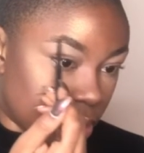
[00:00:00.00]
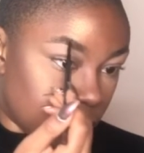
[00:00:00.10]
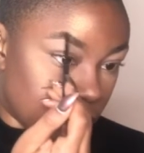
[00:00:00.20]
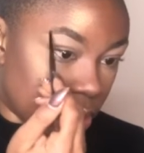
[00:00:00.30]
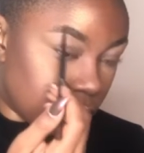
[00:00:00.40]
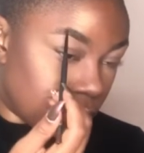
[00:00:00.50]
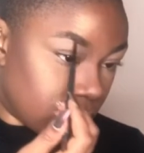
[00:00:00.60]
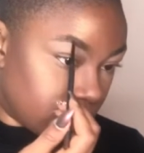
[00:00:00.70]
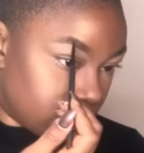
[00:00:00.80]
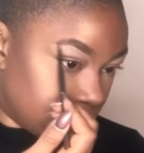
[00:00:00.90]
the
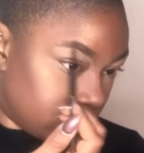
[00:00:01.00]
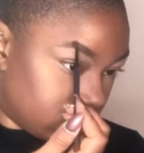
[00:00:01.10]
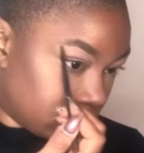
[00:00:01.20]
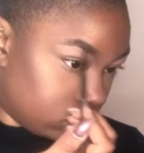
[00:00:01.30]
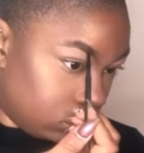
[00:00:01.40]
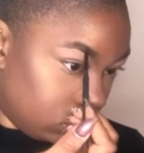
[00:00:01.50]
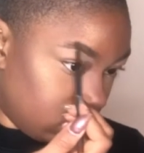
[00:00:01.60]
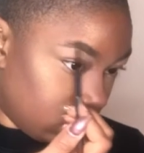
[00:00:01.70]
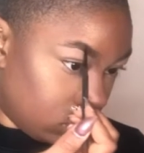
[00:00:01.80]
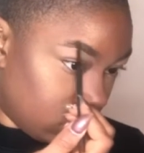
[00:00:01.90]
brush through my brows,
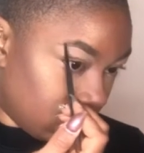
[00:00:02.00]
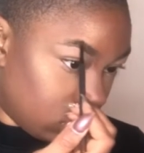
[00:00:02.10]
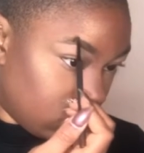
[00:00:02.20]
like